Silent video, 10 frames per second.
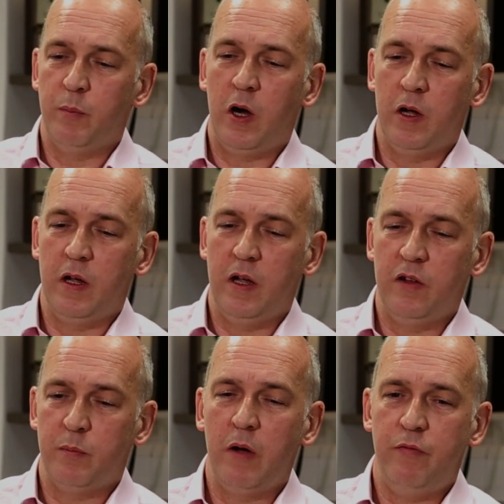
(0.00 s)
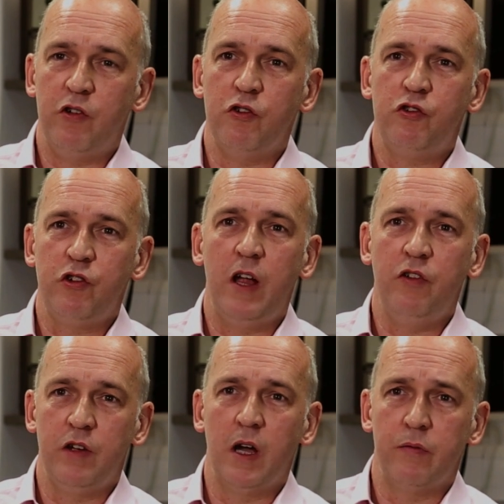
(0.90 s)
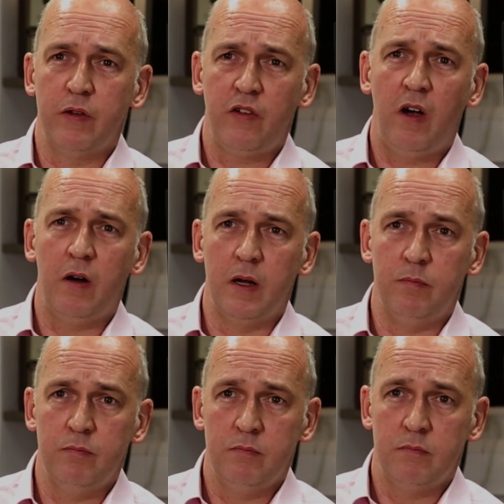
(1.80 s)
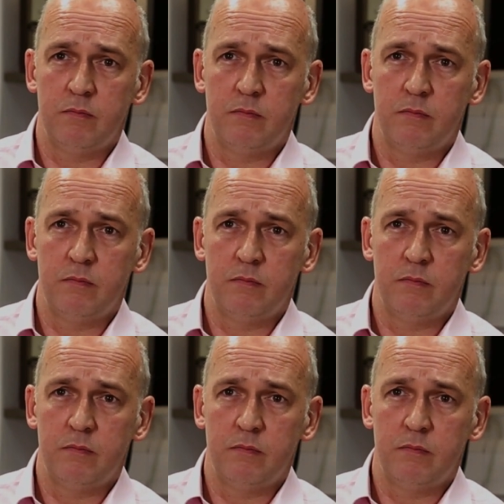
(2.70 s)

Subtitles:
my vision changing over time,